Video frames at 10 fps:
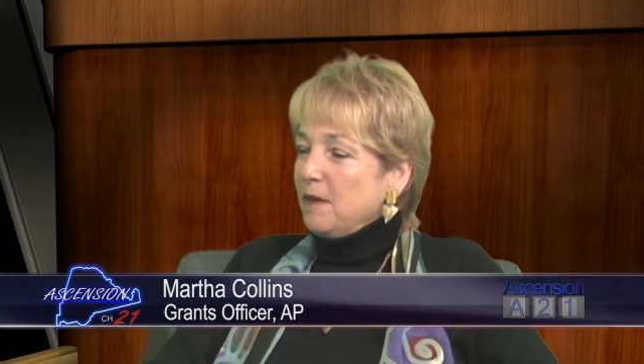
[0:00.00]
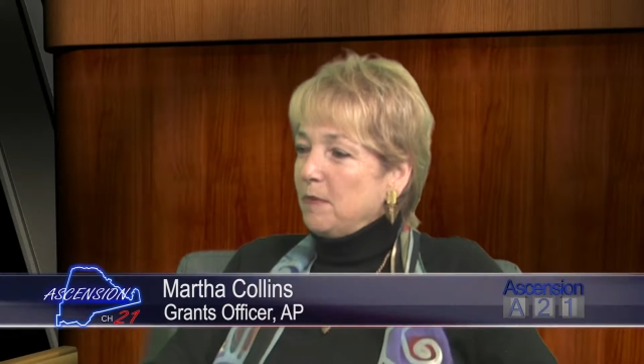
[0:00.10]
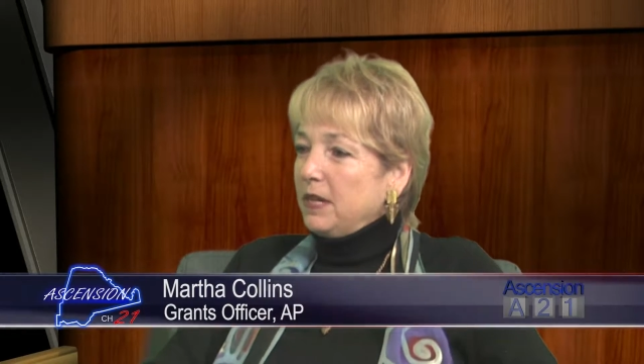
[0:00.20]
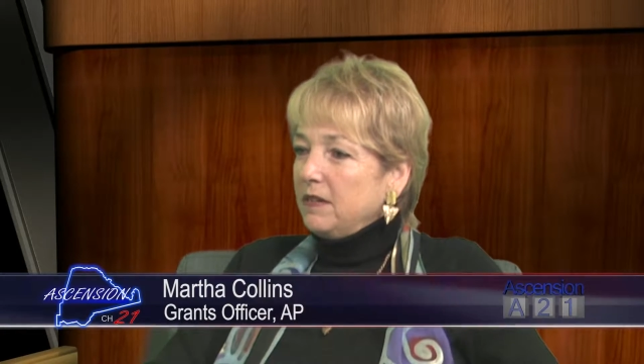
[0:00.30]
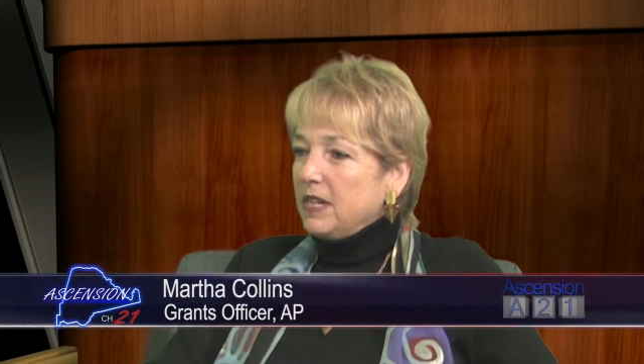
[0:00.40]

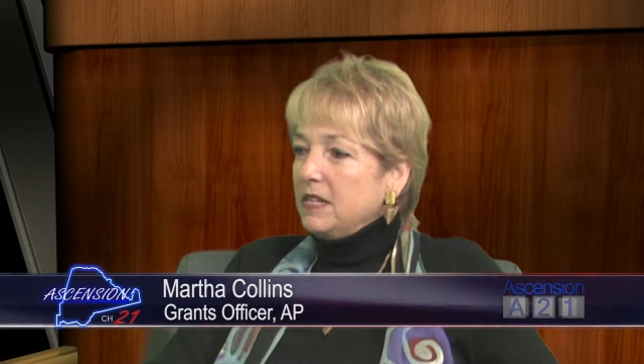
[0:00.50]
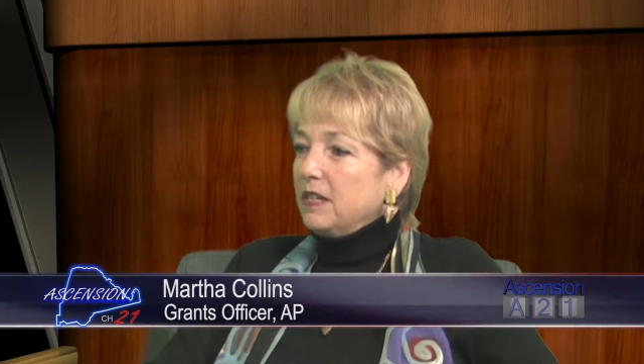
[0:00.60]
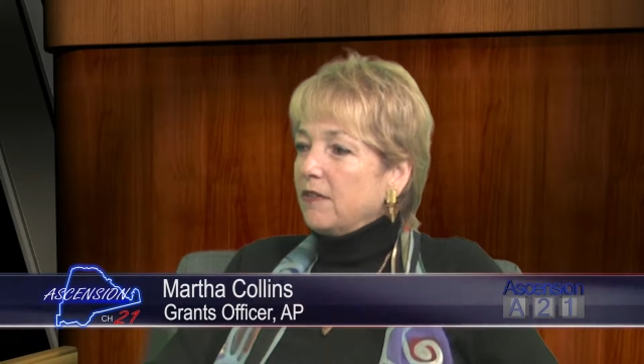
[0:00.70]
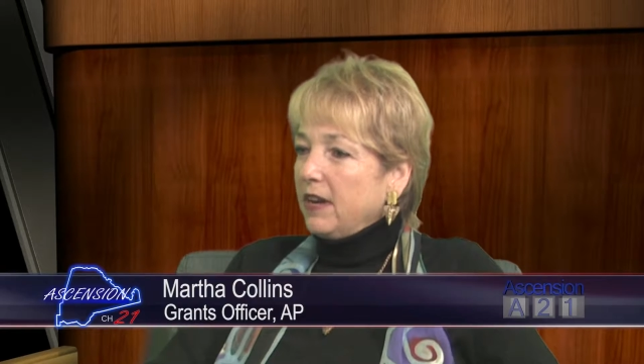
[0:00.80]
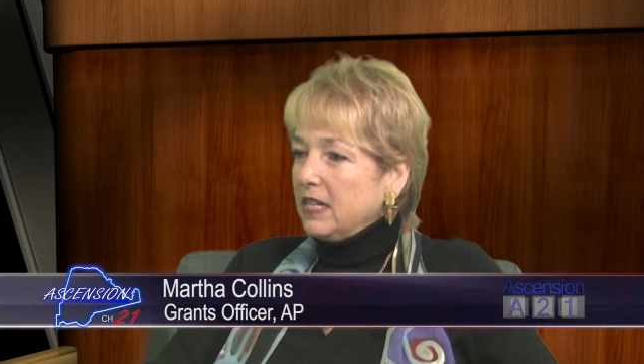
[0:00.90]
But in the
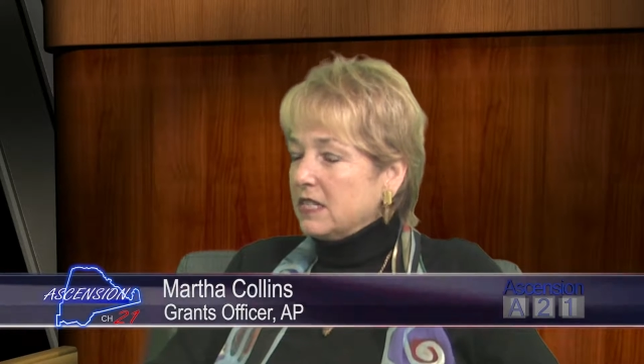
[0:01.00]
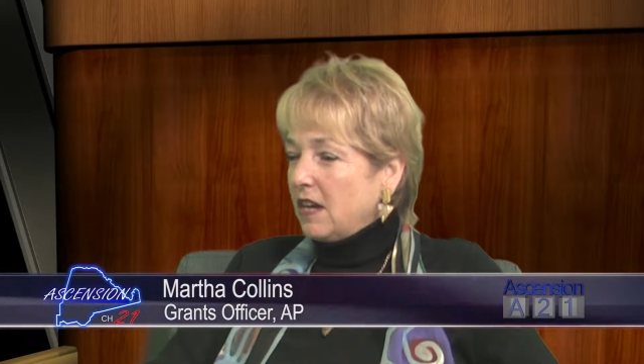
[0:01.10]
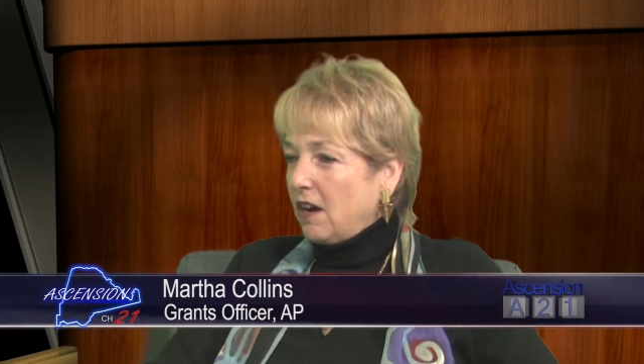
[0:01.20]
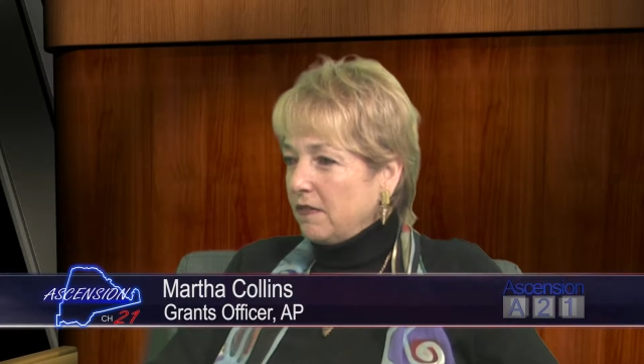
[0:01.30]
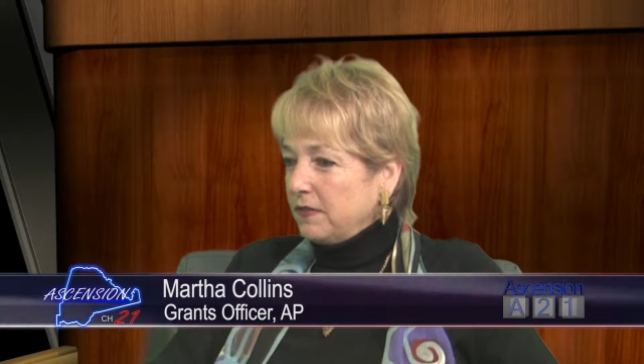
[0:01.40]
grants
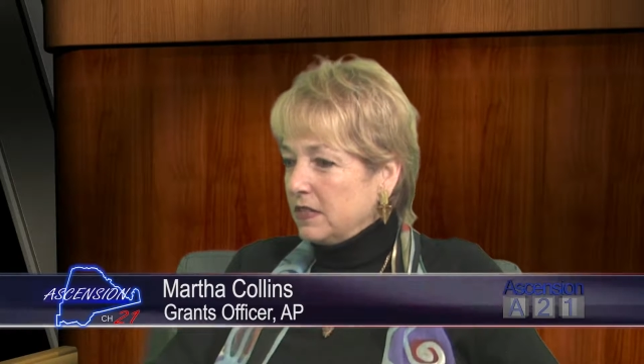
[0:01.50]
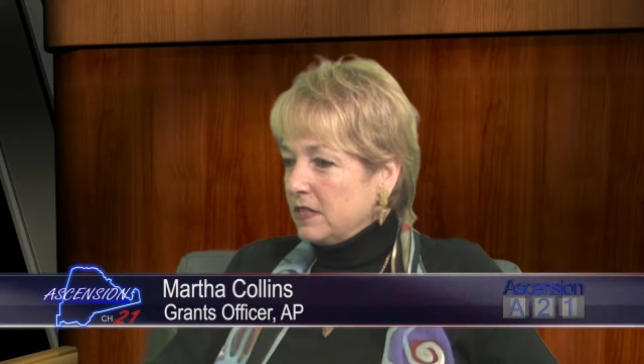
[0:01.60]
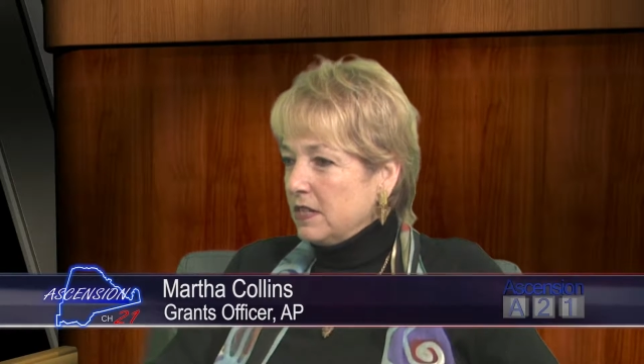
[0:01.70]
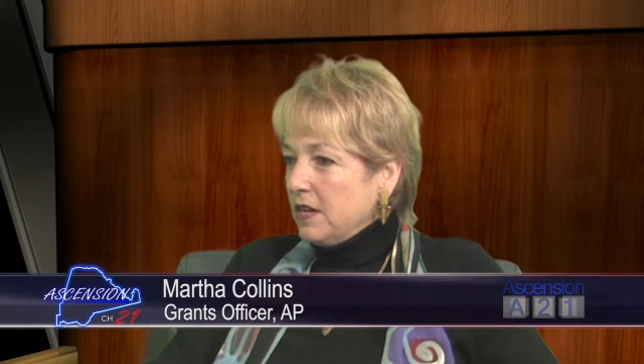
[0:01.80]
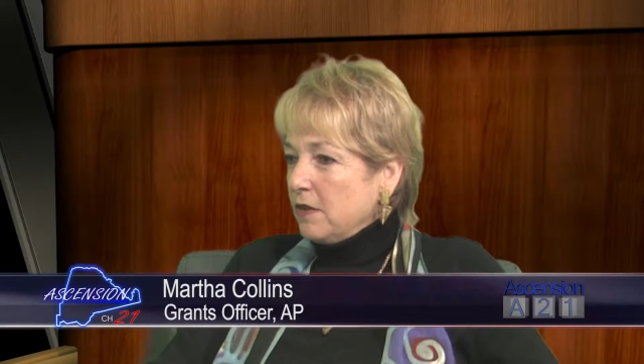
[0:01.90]
office,
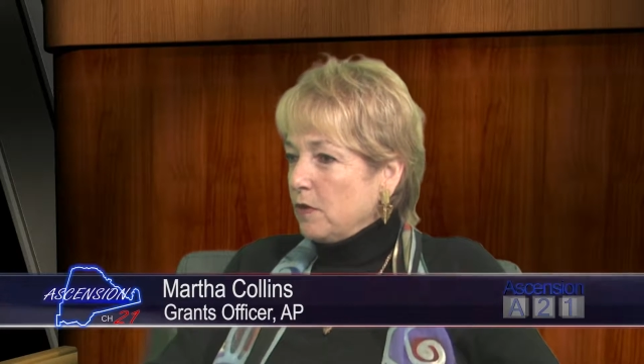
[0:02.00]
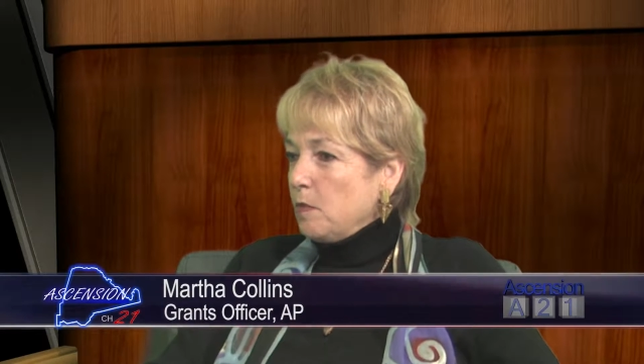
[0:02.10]
we